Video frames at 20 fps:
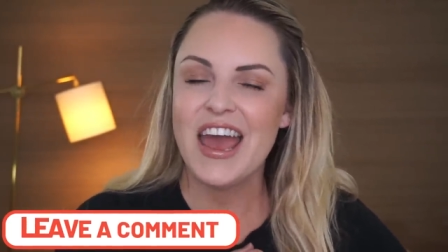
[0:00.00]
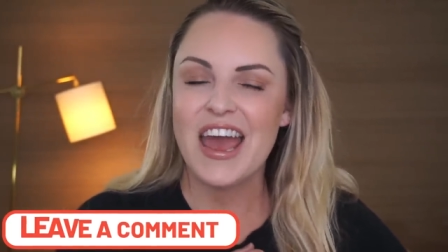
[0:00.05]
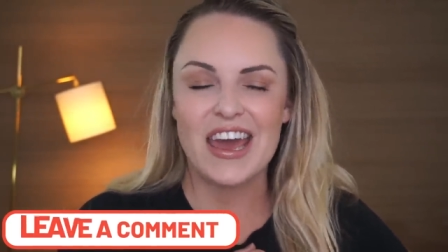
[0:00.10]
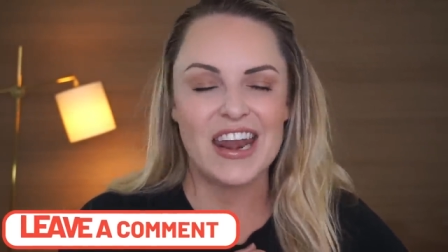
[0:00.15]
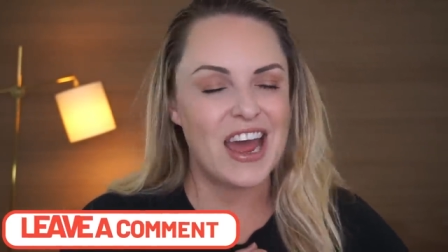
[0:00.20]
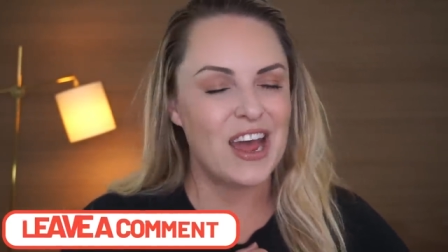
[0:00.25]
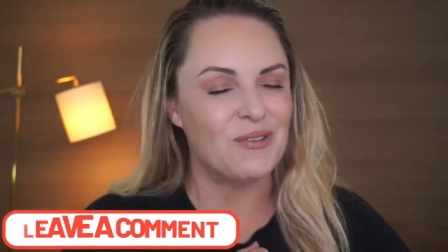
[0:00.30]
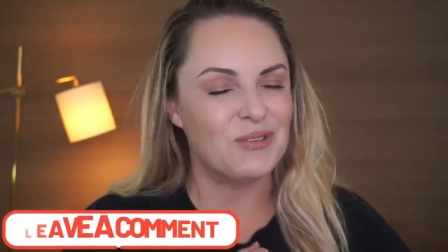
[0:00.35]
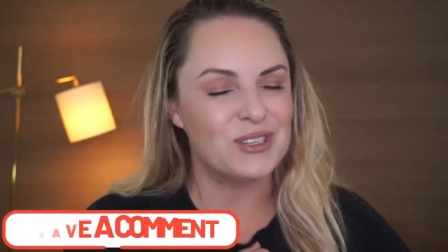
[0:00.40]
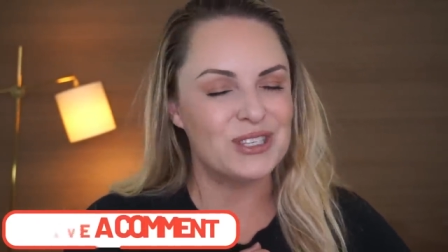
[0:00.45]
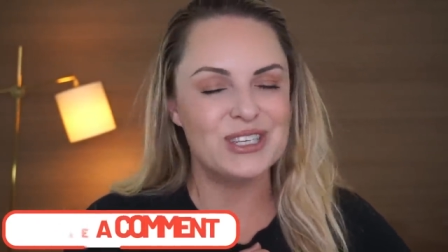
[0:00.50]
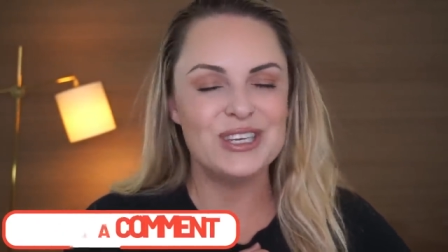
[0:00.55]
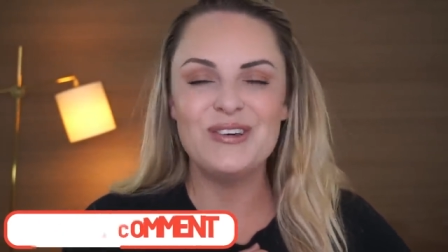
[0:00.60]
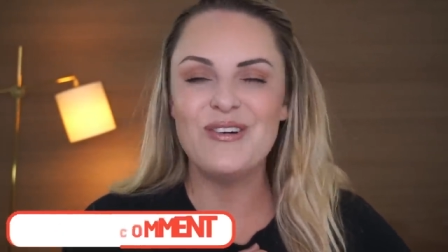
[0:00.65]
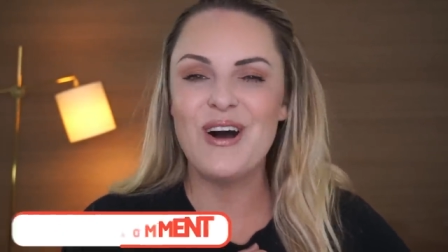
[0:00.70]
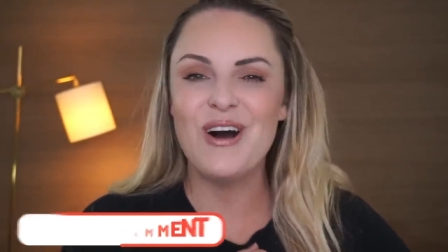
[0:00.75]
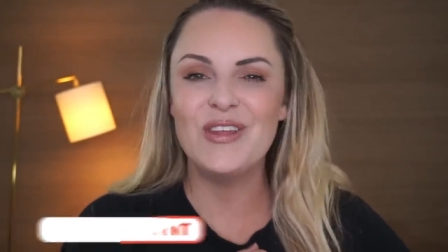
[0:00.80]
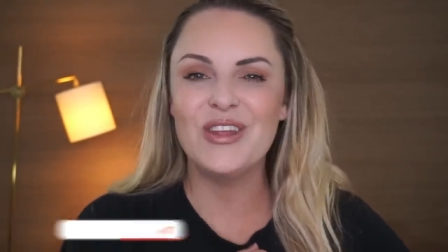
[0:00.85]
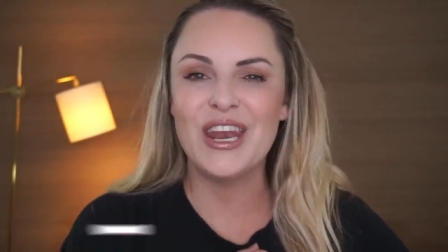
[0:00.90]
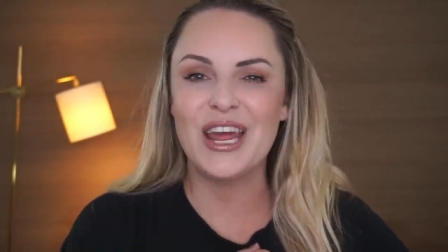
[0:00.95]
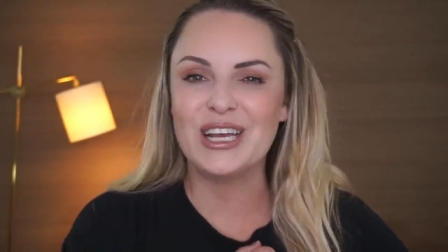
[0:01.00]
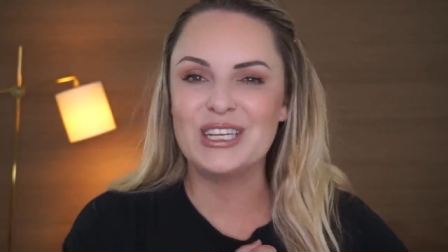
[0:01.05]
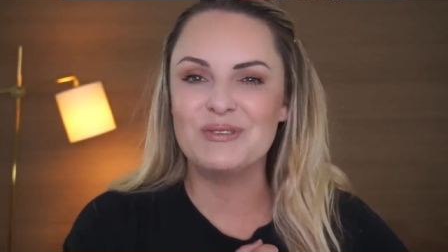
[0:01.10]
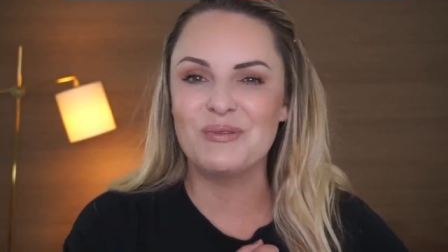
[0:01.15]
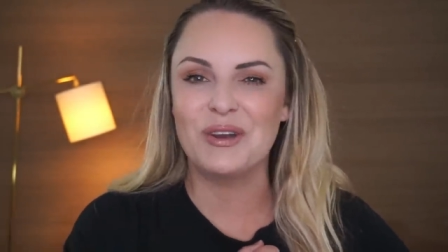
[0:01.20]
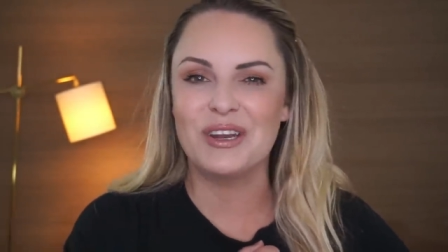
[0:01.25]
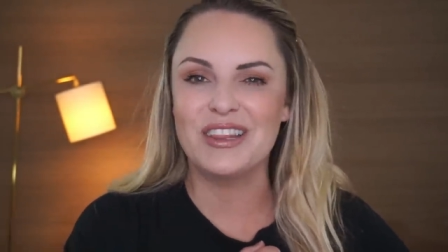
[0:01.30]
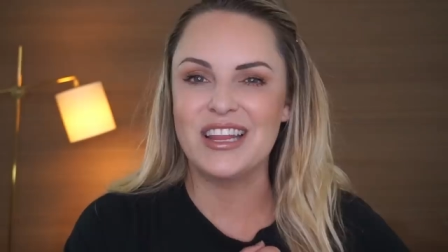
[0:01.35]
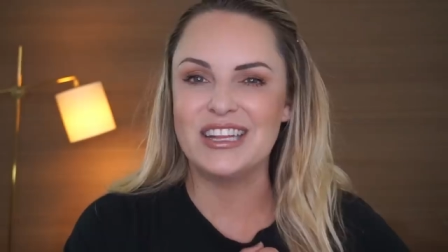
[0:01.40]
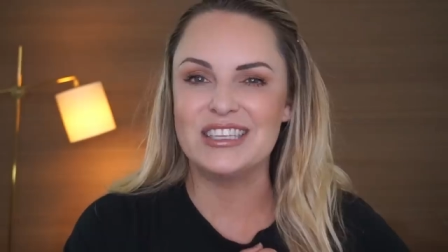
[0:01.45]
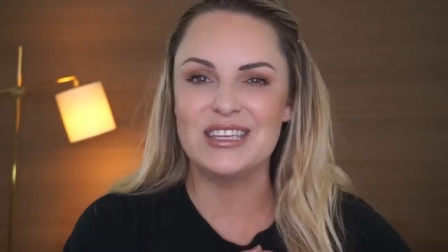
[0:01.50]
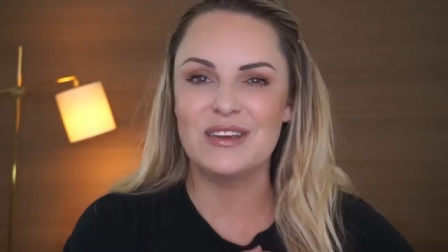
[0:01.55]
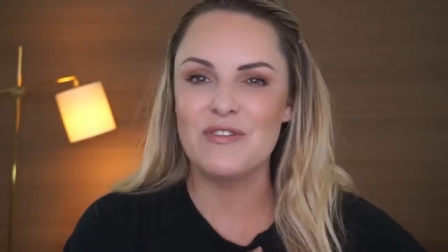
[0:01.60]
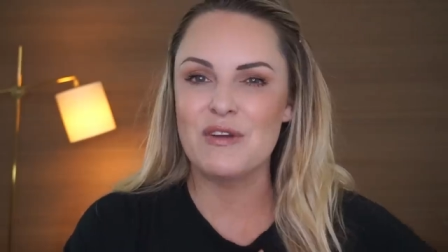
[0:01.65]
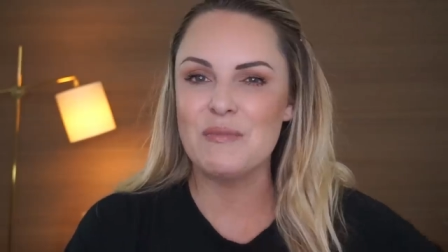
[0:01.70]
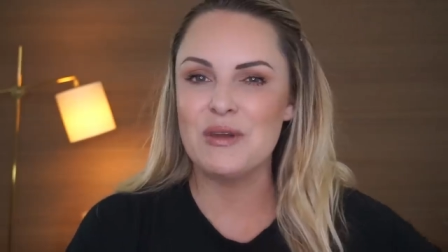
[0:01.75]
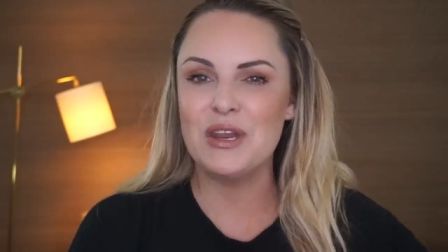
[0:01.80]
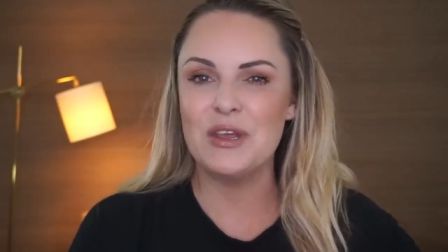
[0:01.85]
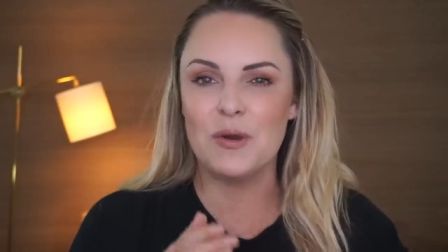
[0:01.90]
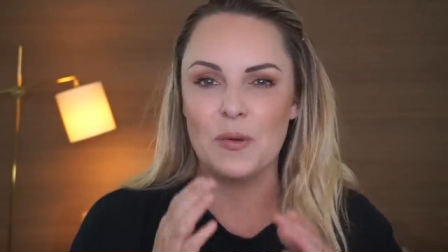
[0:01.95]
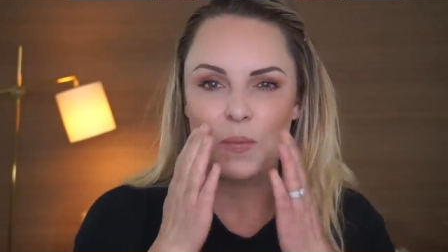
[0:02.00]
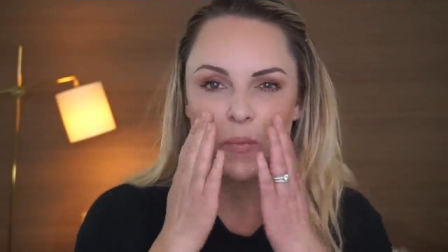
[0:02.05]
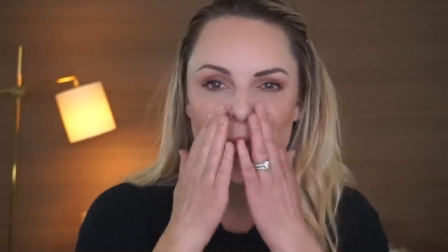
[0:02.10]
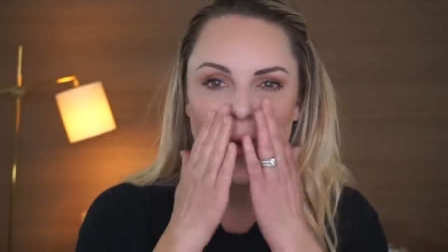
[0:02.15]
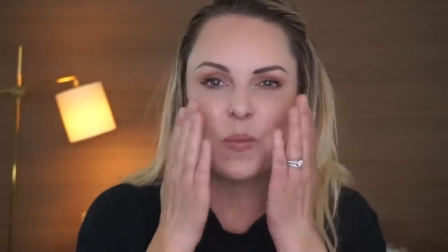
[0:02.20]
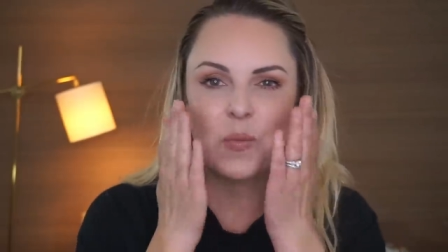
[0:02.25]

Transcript: and I will see you all in the next one. Lots of love from me to you.